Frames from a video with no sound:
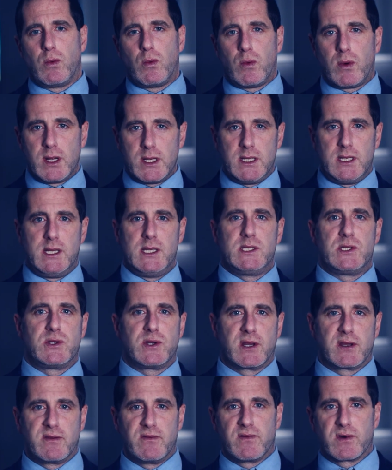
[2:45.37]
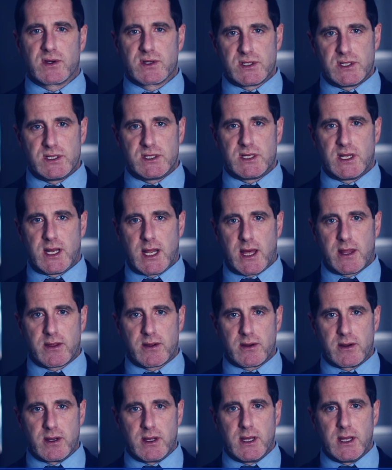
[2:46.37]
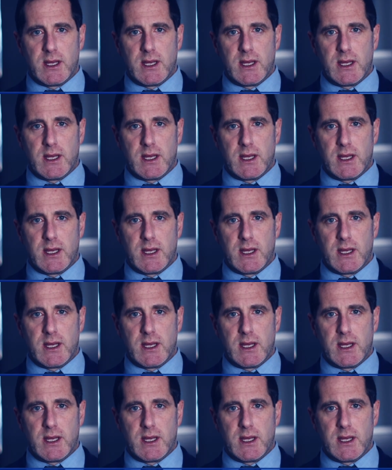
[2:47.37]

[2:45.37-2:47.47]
one district versus another.